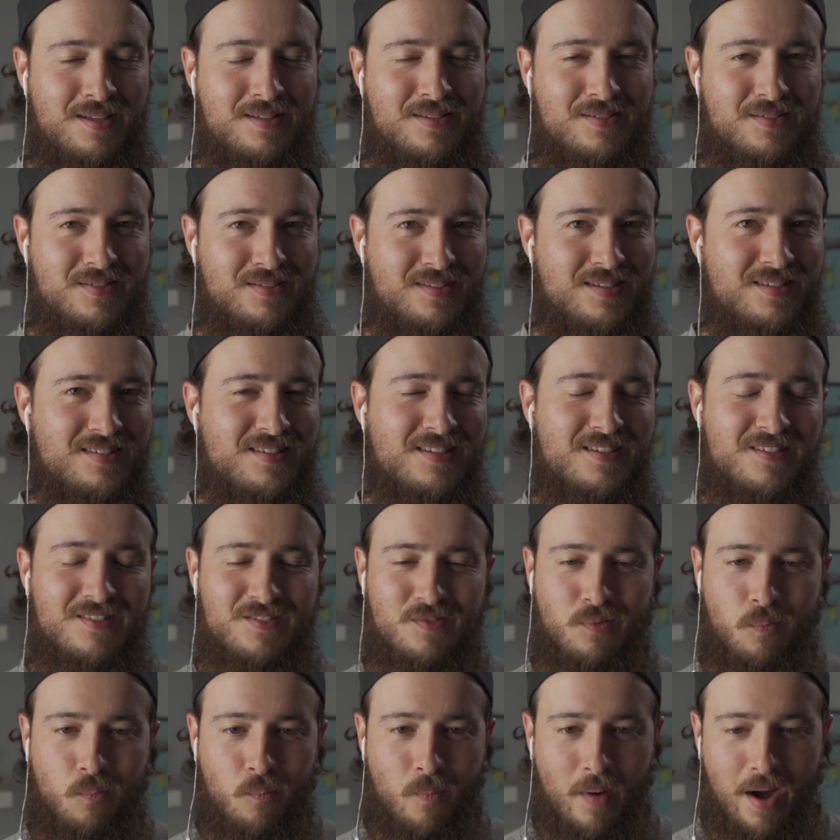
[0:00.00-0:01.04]
So this
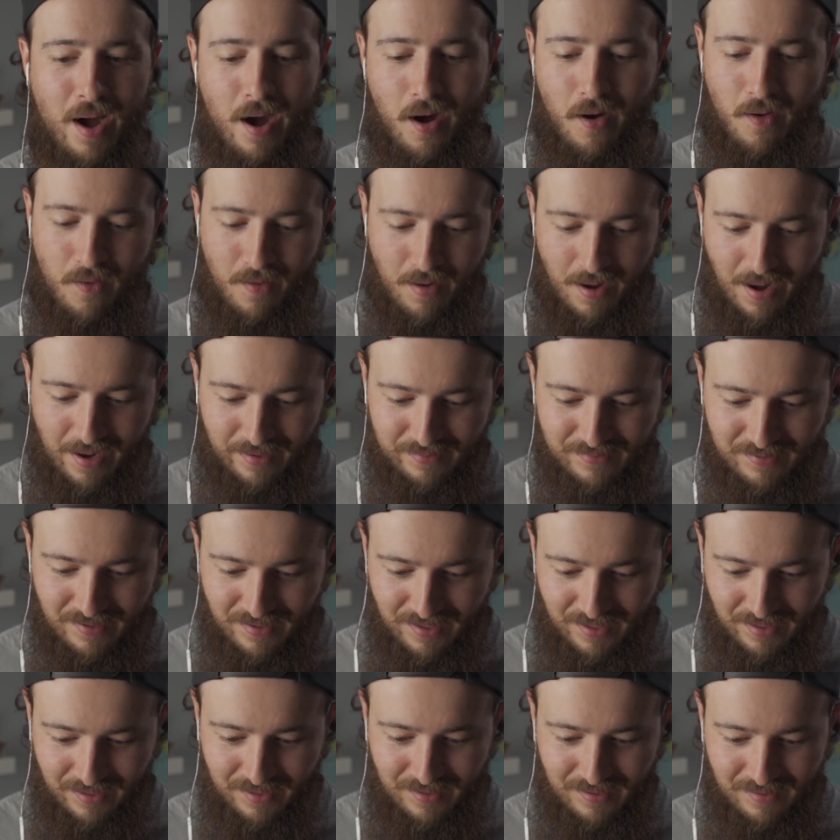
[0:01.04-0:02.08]
is where I
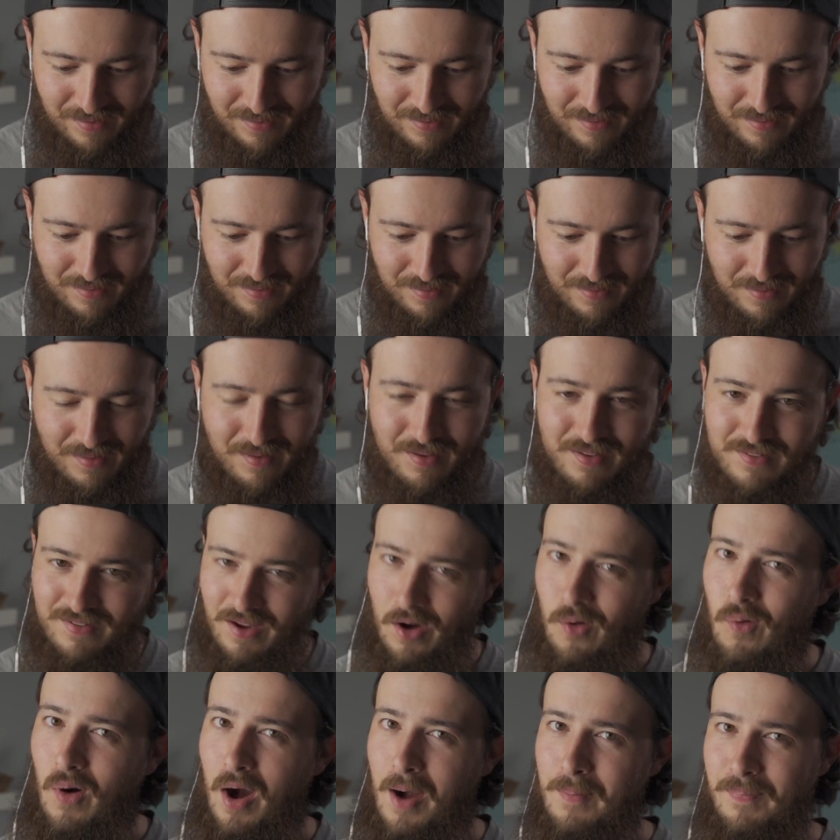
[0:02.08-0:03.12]
think
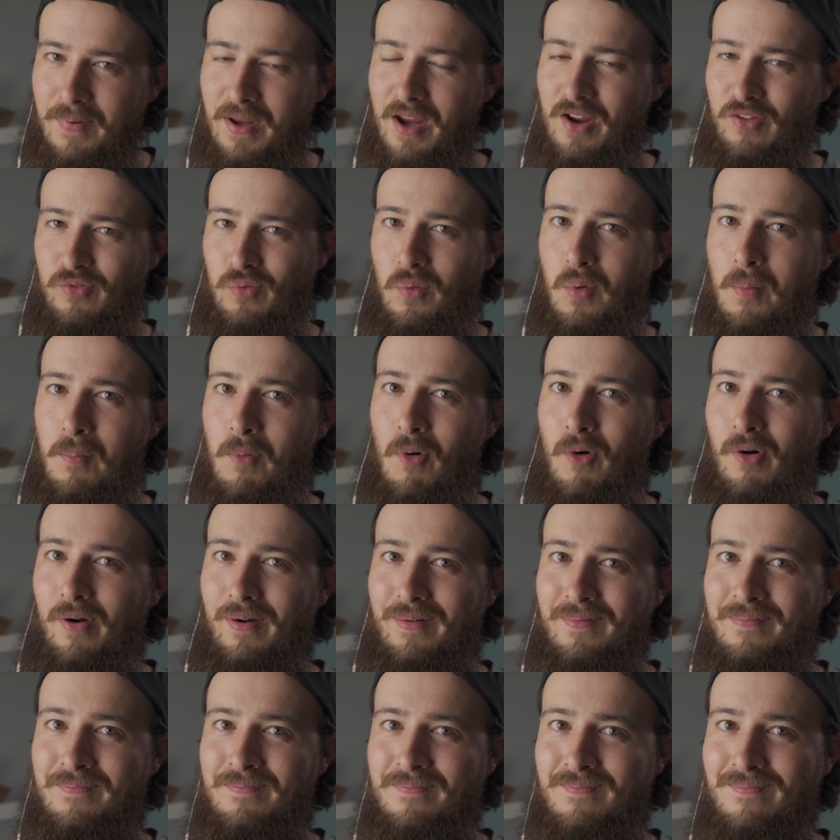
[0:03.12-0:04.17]
sour IPAs were
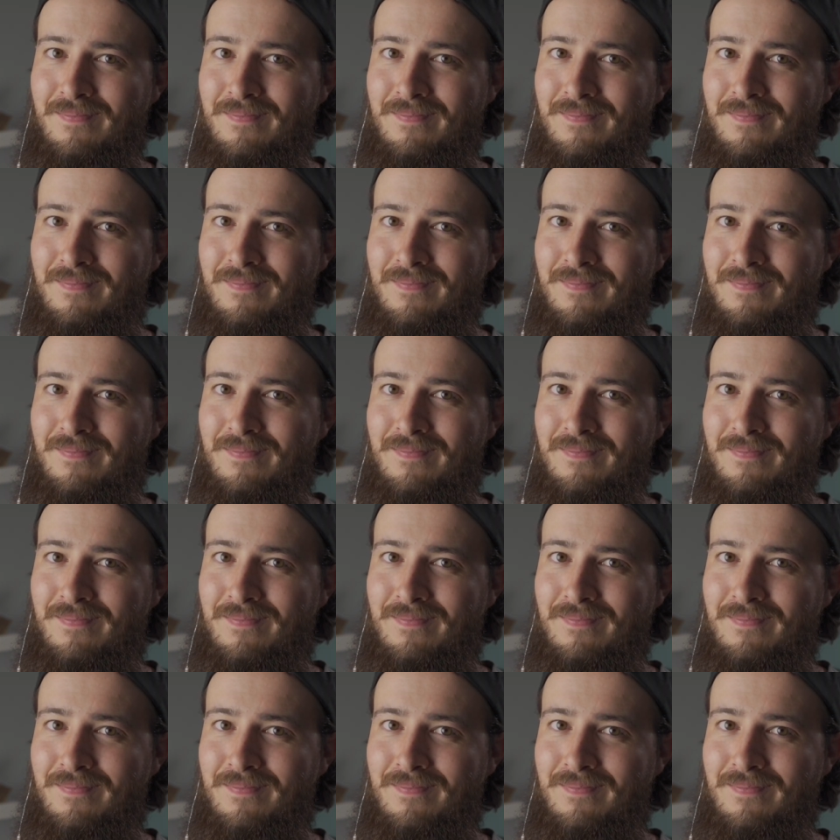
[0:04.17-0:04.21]
born.